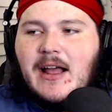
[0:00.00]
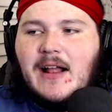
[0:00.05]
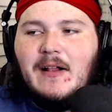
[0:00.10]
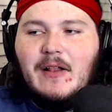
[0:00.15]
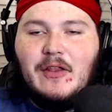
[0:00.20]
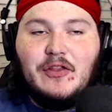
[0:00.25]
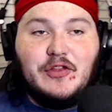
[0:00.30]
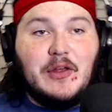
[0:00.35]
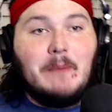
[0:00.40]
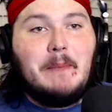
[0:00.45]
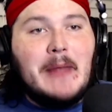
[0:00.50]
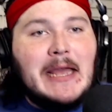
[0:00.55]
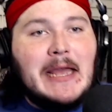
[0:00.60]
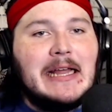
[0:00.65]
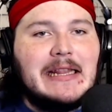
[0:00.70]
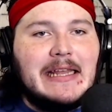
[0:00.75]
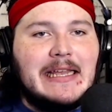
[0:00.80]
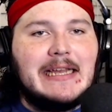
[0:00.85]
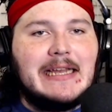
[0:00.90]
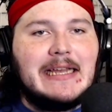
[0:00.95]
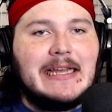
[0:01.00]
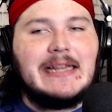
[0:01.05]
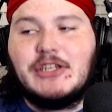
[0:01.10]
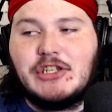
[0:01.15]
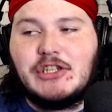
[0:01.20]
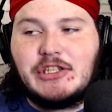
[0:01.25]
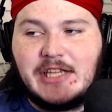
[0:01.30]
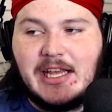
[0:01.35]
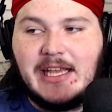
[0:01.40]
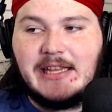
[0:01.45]
League of Legends
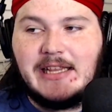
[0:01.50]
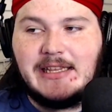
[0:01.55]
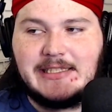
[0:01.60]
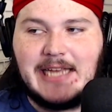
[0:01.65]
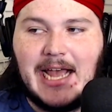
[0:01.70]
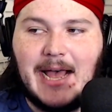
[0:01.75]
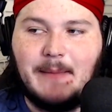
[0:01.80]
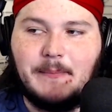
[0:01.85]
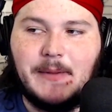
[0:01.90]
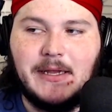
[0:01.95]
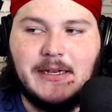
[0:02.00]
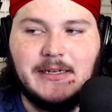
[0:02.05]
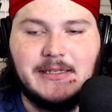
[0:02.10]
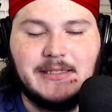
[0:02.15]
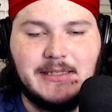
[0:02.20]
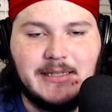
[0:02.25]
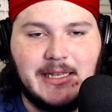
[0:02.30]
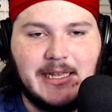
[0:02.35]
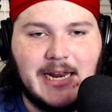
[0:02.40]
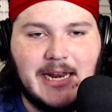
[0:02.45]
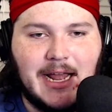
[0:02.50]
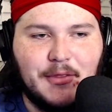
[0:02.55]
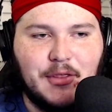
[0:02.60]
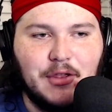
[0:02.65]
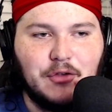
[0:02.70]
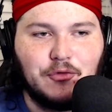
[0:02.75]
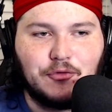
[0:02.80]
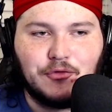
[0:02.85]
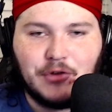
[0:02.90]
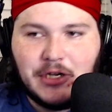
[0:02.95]
thing that's happened that I think
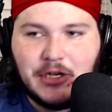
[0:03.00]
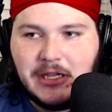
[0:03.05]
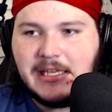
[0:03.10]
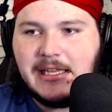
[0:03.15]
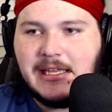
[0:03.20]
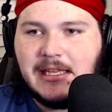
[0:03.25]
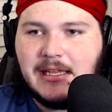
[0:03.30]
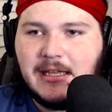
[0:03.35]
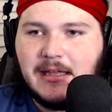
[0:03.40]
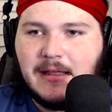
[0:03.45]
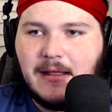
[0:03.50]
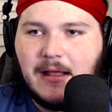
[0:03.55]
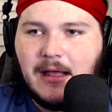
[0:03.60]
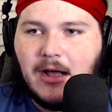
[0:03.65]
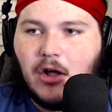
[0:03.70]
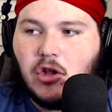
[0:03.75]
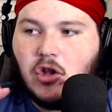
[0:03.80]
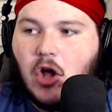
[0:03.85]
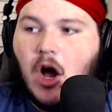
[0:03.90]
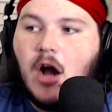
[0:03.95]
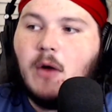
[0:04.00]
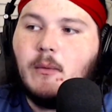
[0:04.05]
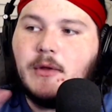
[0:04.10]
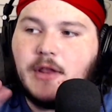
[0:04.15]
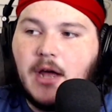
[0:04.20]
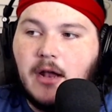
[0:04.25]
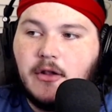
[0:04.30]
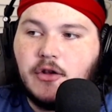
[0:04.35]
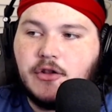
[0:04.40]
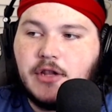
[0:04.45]
really, along with
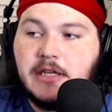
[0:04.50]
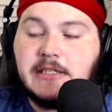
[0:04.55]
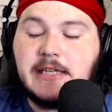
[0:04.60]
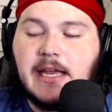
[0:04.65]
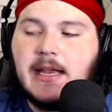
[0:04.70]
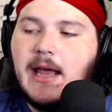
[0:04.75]
other things,